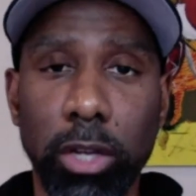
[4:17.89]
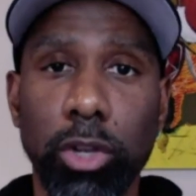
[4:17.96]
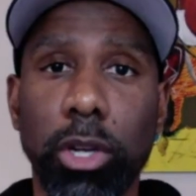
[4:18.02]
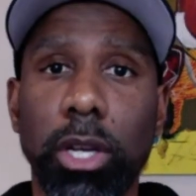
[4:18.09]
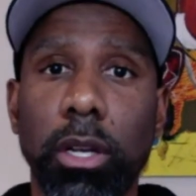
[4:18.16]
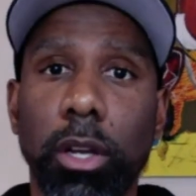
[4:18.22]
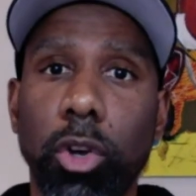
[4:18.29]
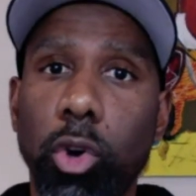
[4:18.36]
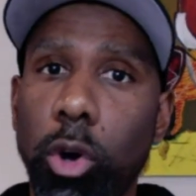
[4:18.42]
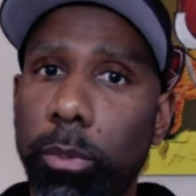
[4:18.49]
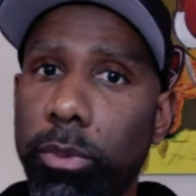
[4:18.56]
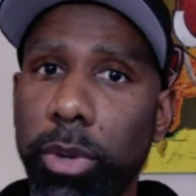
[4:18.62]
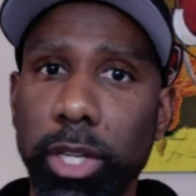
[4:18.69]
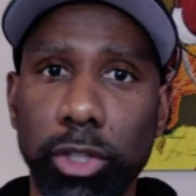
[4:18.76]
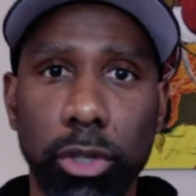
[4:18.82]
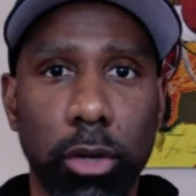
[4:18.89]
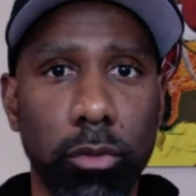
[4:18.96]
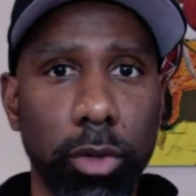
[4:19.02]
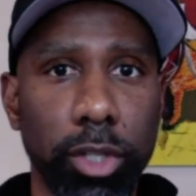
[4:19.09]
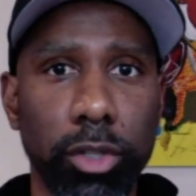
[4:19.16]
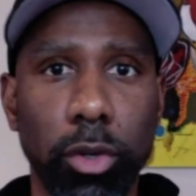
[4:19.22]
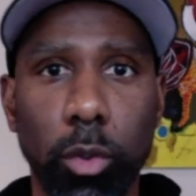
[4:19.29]
You can incorporate your
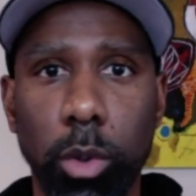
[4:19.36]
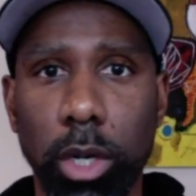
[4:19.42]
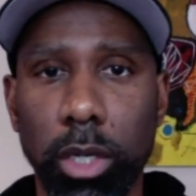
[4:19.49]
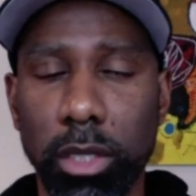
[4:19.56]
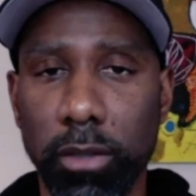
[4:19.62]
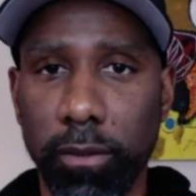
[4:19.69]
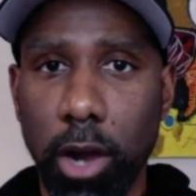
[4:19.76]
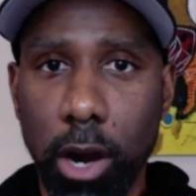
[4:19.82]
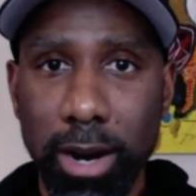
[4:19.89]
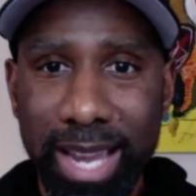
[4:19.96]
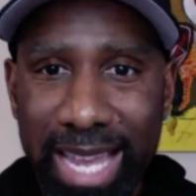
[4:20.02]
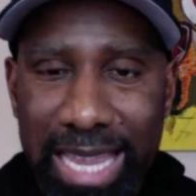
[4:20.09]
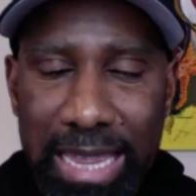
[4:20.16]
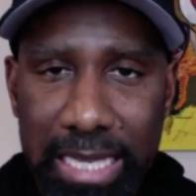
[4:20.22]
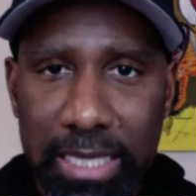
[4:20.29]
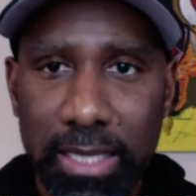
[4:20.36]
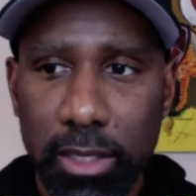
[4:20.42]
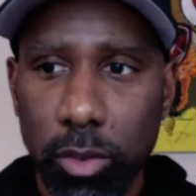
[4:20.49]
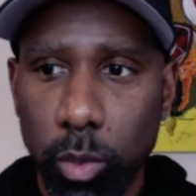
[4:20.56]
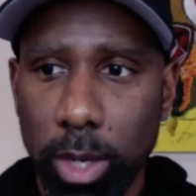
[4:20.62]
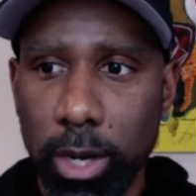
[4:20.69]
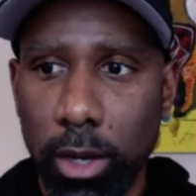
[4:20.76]
original works of art in this
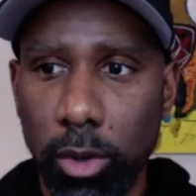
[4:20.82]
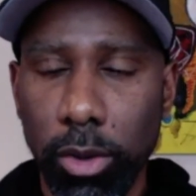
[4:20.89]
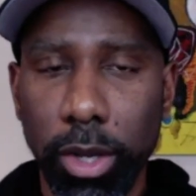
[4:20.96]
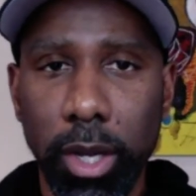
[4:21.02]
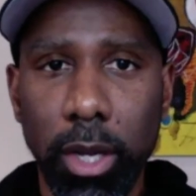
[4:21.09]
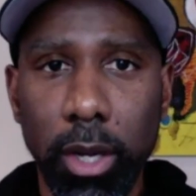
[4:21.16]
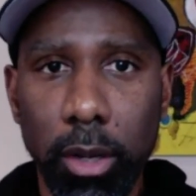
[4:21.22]
as well,